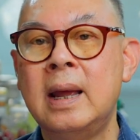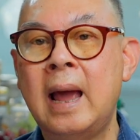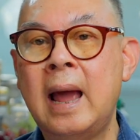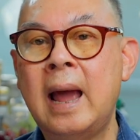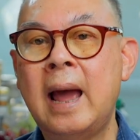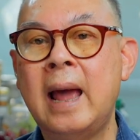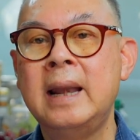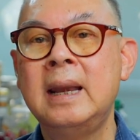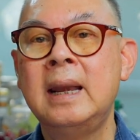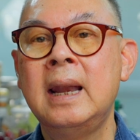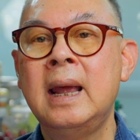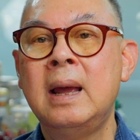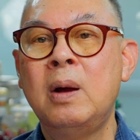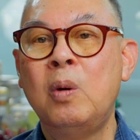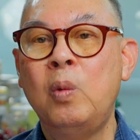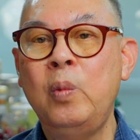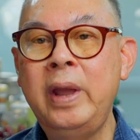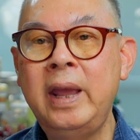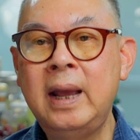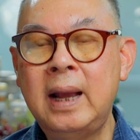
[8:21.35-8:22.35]
And
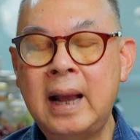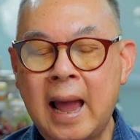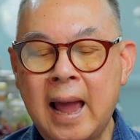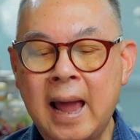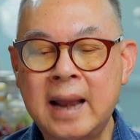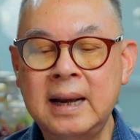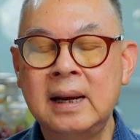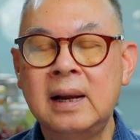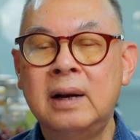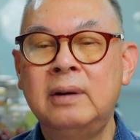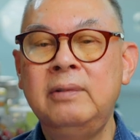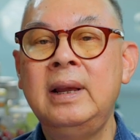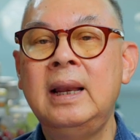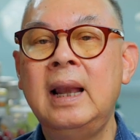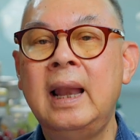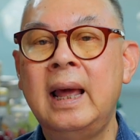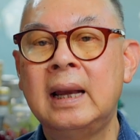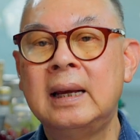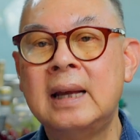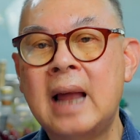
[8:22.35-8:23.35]
we can
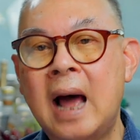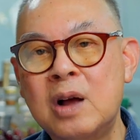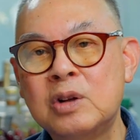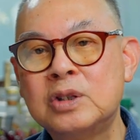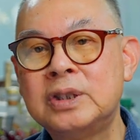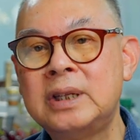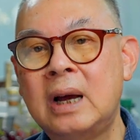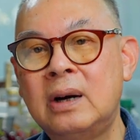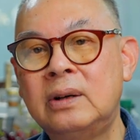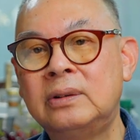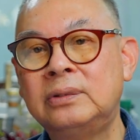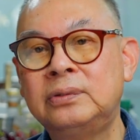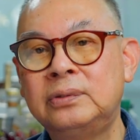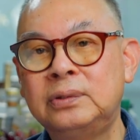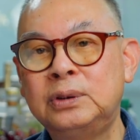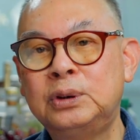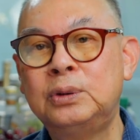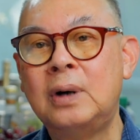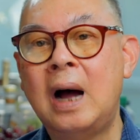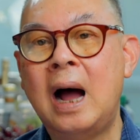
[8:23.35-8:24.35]
relate ourselves
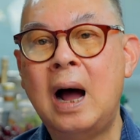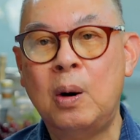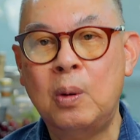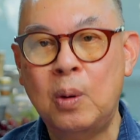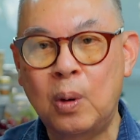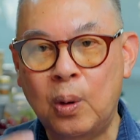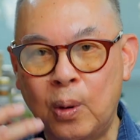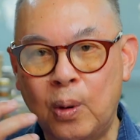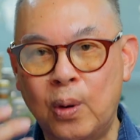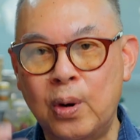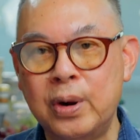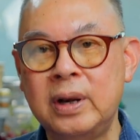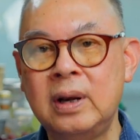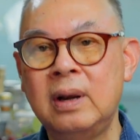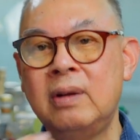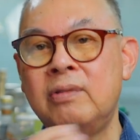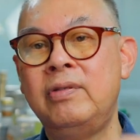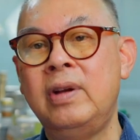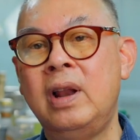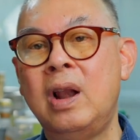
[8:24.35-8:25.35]
to our own
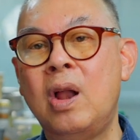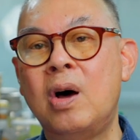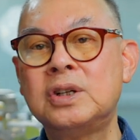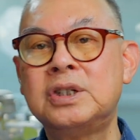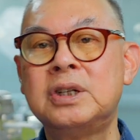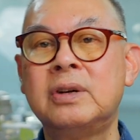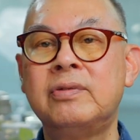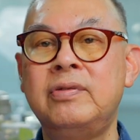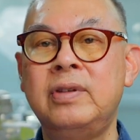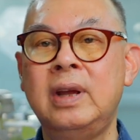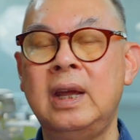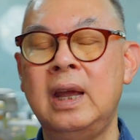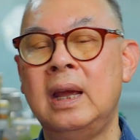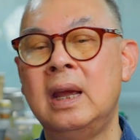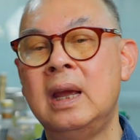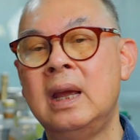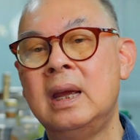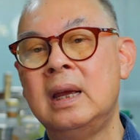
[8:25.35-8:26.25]
philosophy